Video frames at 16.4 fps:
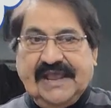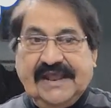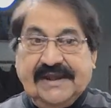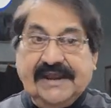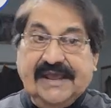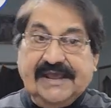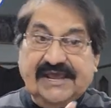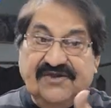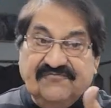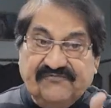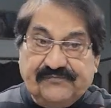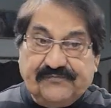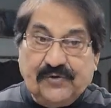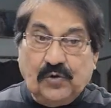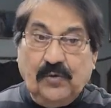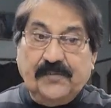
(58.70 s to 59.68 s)
can
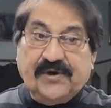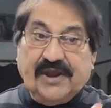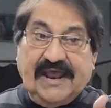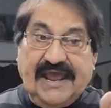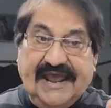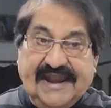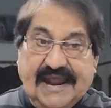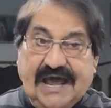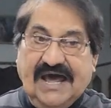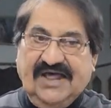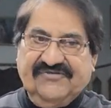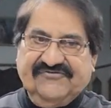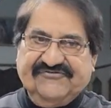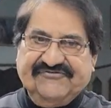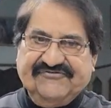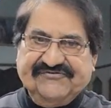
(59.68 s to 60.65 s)
improve or
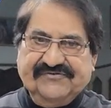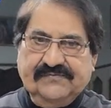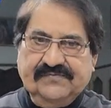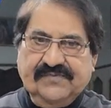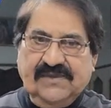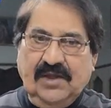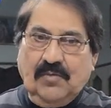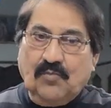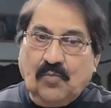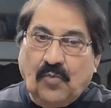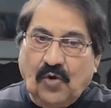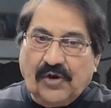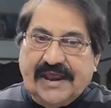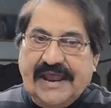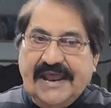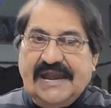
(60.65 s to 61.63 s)
enhance
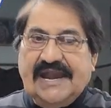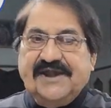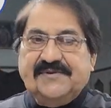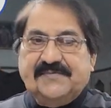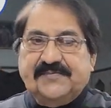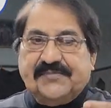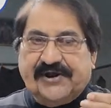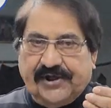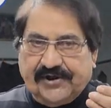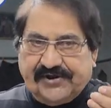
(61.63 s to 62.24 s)
morale and